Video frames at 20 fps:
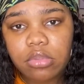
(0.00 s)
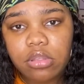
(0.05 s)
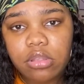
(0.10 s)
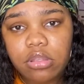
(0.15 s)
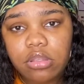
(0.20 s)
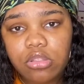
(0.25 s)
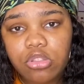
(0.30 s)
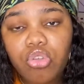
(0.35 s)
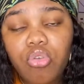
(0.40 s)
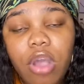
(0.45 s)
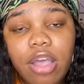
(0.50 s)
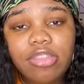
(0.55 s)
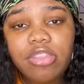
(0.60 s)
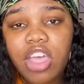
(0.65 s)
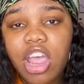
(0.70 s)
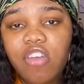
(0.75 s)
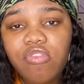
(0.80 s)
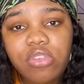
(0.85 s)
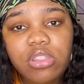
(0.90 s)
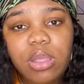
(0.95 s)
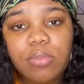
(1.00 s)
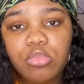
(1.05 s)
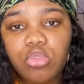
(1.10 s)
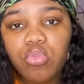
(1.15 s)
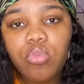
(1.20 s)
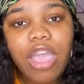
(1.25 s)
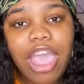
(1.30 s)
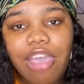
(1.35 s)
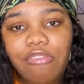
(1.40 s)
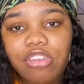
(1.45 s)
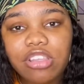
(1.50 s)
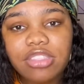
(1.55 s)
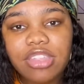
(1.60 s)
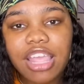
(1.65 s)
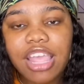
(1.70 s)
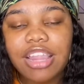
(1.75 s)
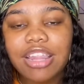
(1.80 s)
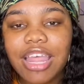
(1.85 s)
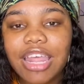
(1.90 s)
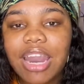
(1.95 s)
You are there for them through
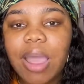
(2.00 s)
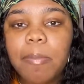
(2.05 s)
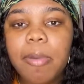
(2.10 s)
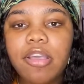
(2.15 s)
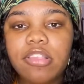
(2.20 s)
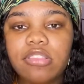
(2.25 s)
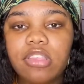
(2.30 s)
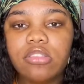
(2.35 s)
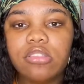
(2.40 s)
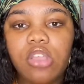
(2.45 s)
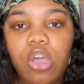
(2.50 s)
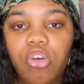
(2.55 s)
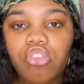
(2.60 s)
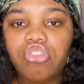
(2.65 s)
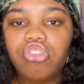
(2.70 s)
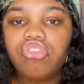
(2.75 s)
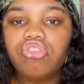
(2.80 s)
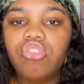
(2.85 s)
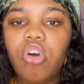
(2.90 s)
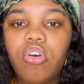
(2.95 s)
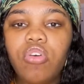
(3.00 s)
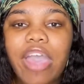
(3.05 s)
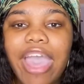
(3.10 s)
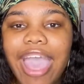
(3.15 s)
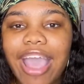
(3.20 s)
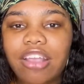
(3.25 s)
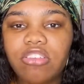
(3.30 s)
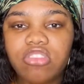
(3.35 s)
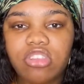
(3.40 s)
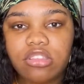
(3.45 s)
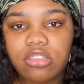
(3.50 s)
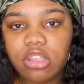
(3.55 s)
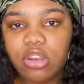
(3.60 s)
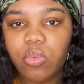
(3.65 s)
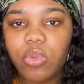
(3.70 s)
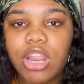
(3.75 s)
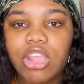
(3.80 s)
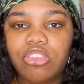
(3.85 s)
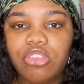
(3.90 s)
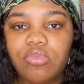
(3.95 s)
everything. Let that person know. So show actions in a
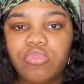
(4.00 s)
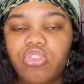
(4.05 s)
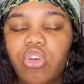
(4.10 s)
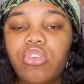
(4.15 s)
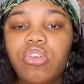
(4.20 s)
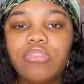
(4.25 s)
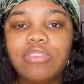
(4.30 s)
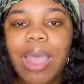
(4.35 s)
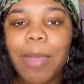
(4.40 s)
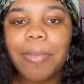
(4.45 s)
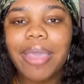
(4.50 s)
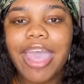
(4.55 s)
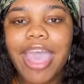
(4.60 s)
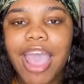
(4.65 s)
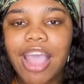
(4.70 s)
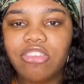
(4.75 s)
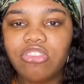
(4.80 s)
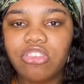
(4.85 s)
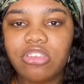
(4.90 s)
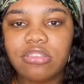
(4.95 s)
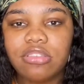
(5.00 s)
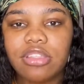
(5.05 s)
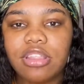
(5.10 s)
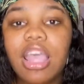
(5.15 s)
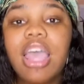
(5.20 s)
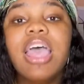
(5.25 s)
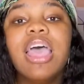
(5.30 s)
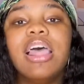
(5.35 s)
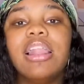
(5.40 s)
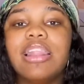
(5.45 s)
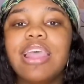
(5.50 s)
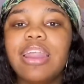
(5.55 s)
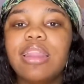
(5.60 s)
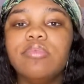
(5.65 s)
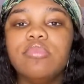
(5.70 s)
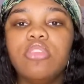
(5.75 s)
relationship. Show those type of actions and let them know.